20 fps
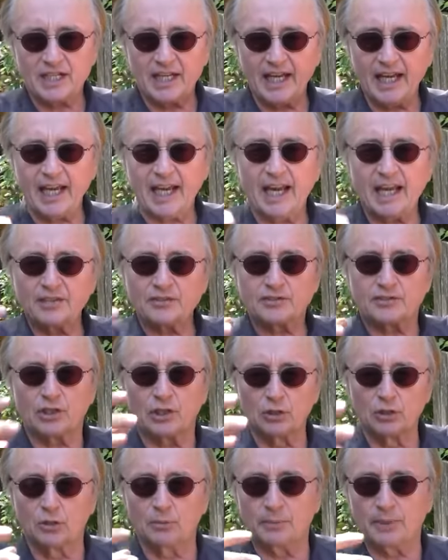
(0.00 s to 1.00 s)
cast
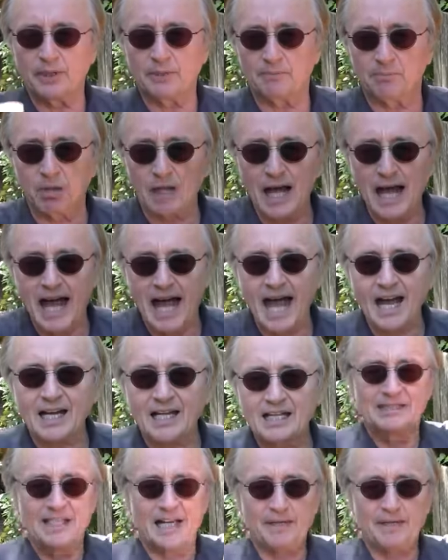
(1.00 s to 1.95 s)
aluminum block